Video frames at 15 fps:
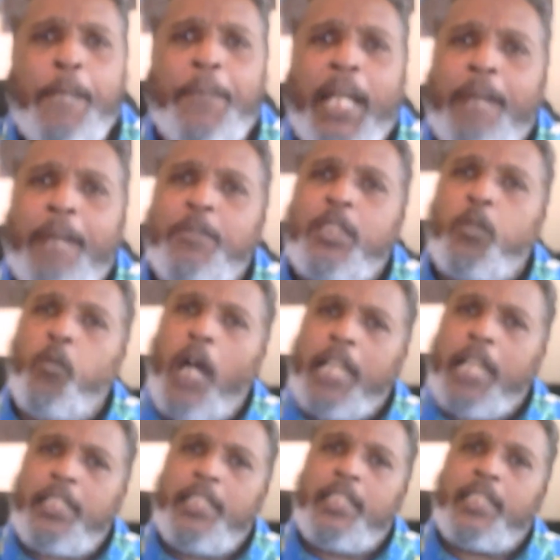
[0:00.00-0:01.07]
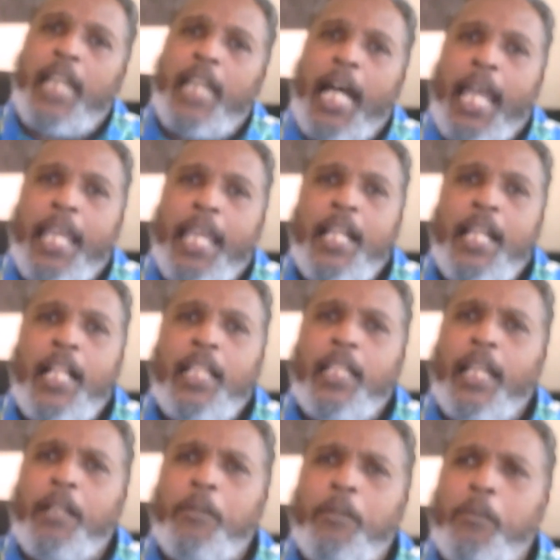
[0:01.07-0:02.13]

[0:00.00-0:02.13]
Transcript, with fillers: But I'm just watching this guy, like,